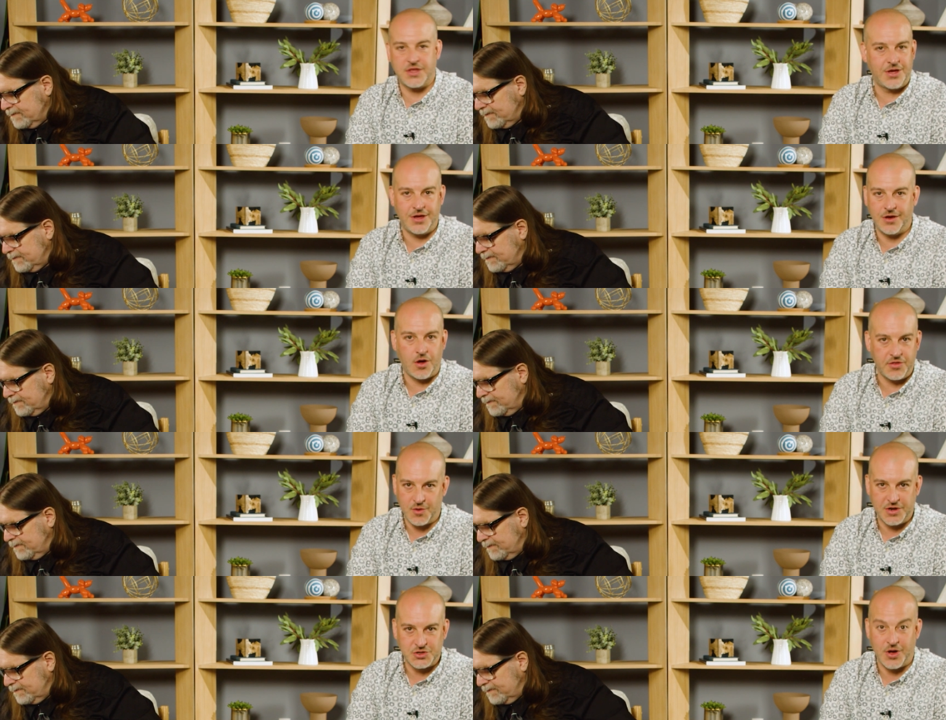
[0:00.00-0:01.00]
Speaker 1: the all
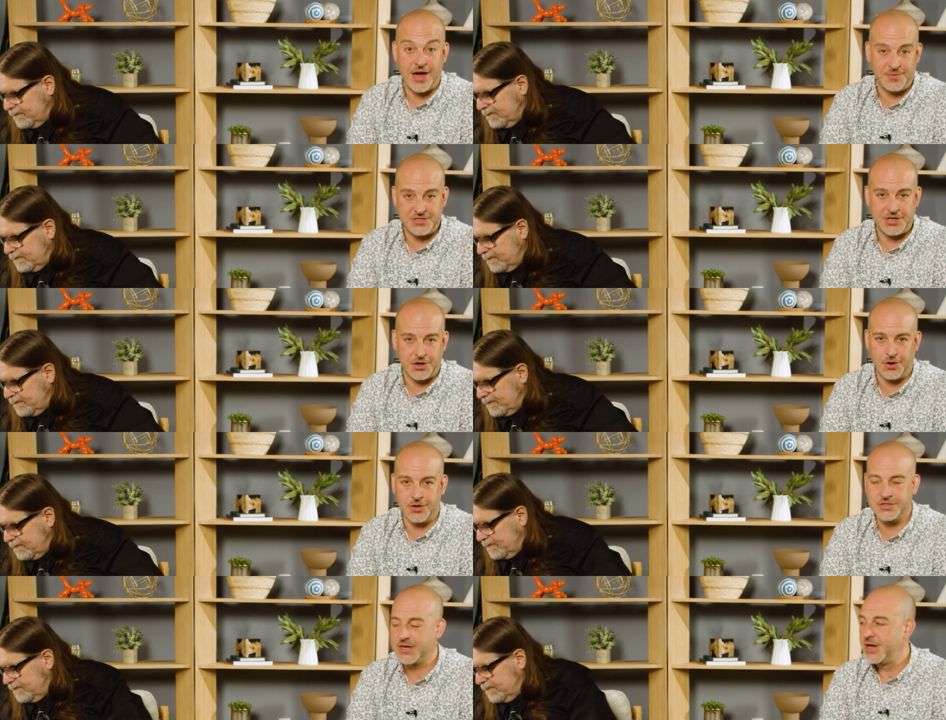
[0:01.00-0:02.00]
the original hype
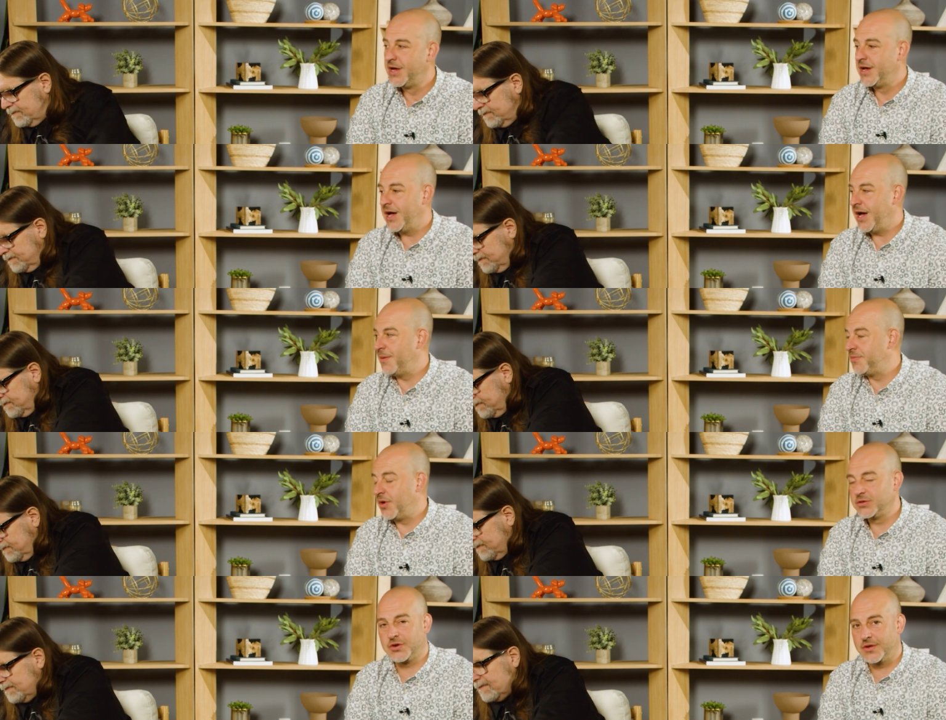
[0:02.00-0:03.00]
stickers, um,
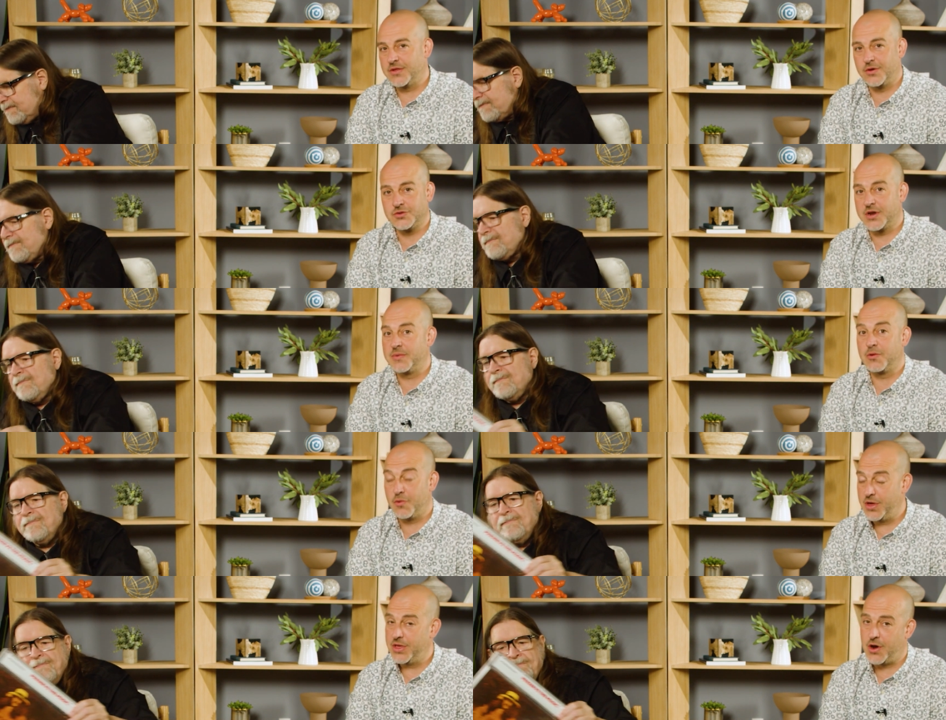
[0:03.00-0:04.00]
those are those are going to be
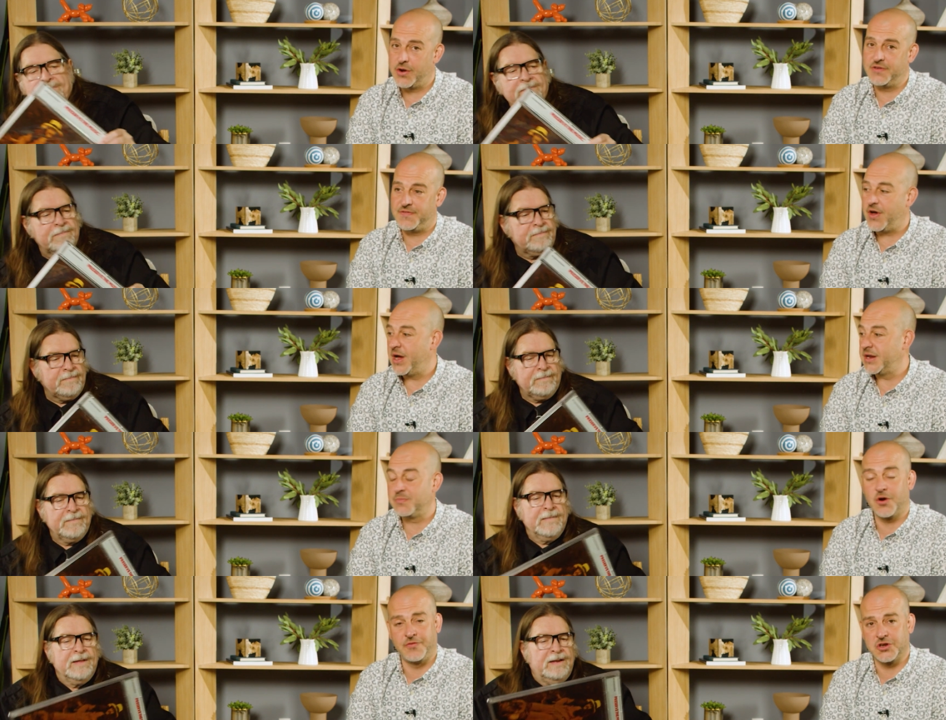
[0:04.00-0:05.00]
really hard to find
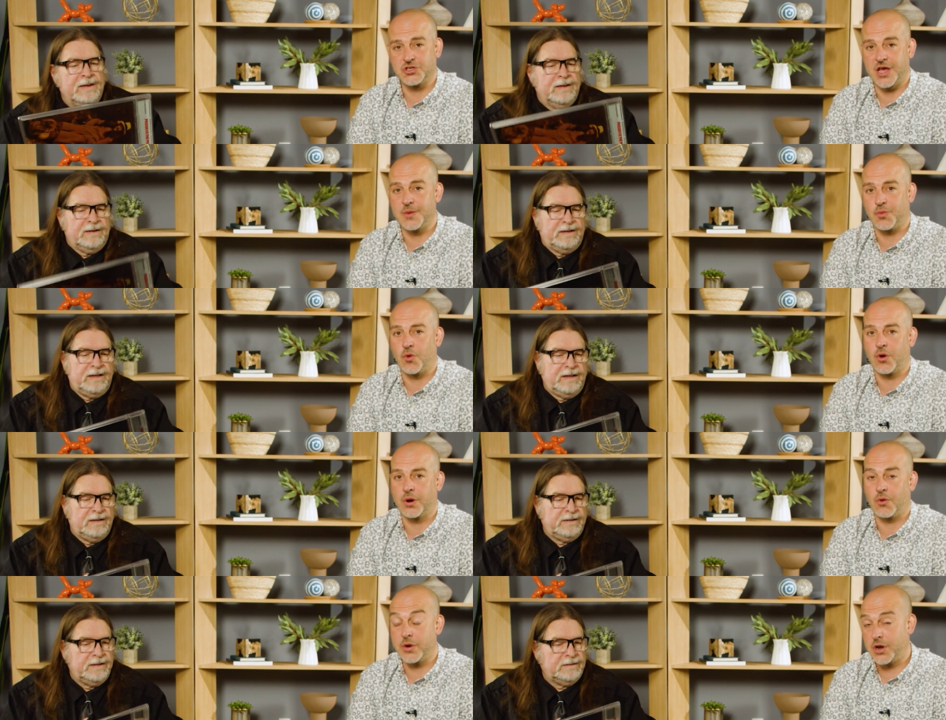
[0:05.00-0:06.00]
in perfect shape
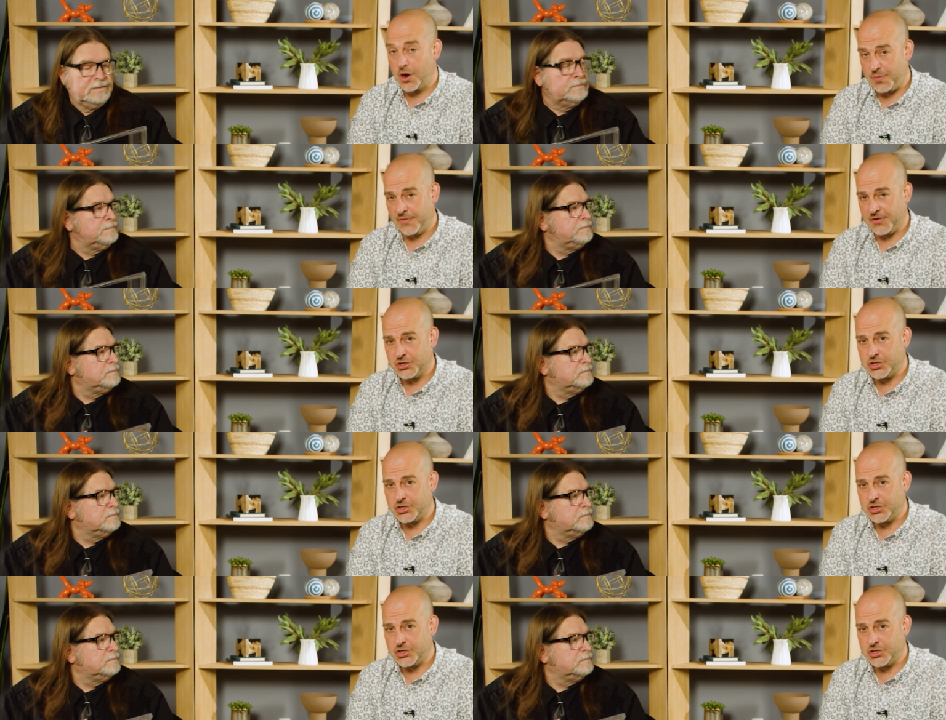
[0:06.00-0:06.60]
or, or near perfect